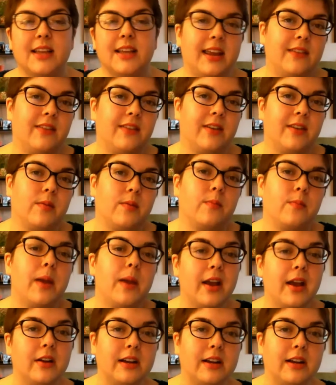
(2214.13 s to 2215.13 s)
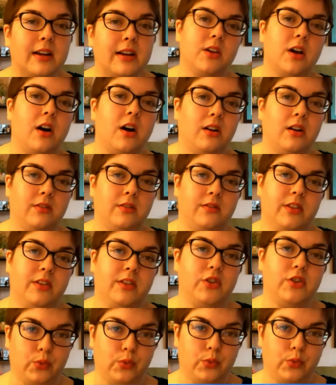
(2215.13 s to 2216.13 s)
and giving parents all of the
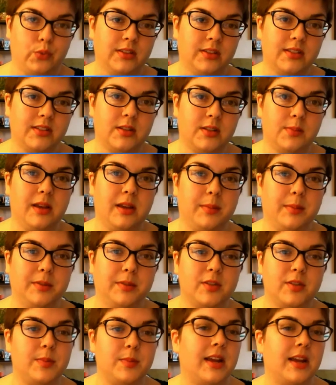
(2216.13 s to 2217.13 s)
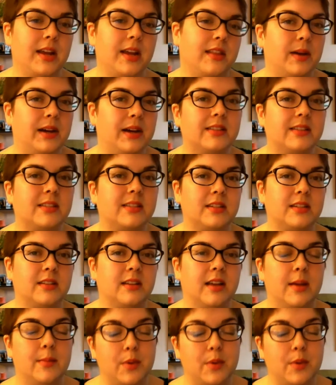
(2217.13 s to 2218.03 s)
tools to be able to make the best